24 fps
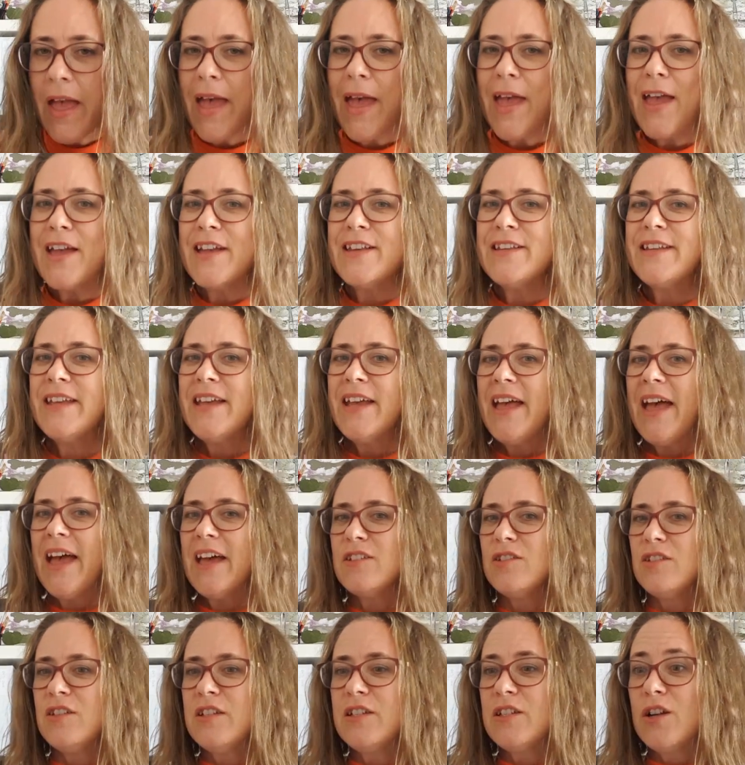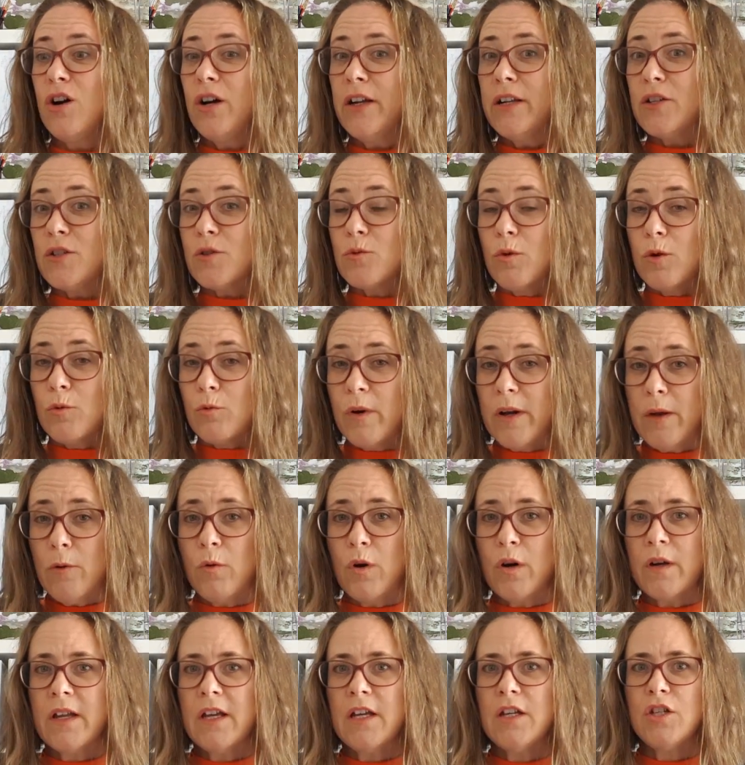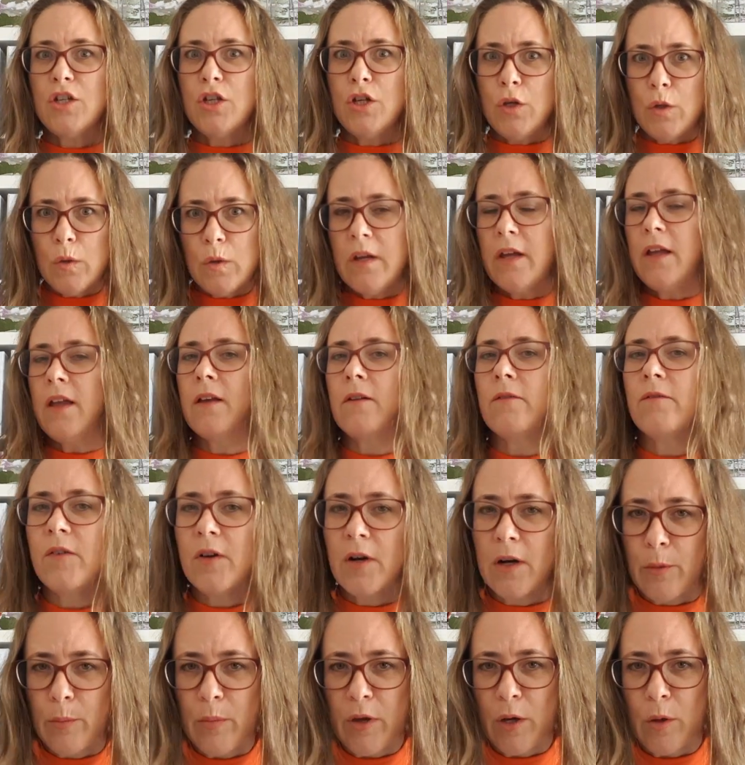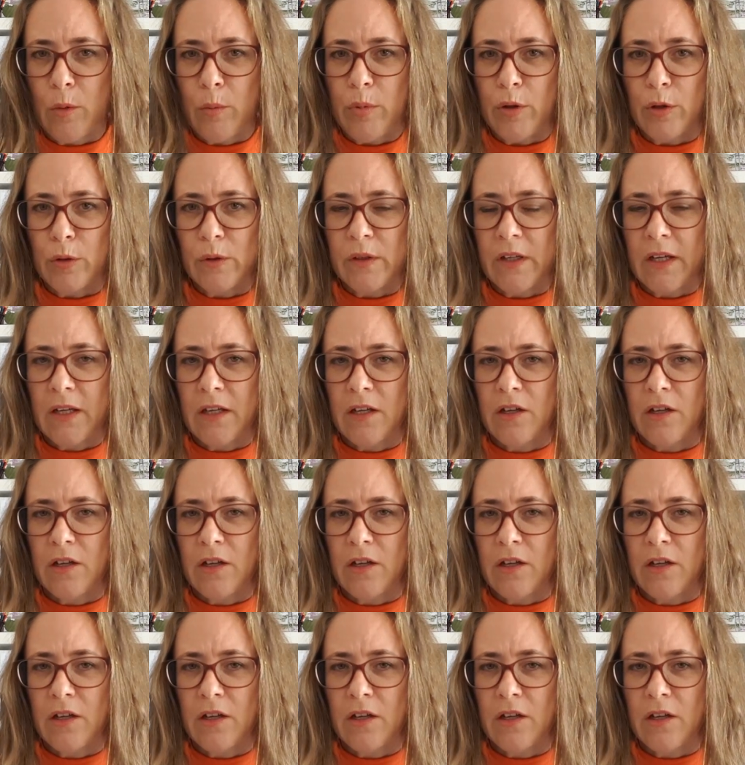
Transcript: And as designers, what we want is you to get a far better building.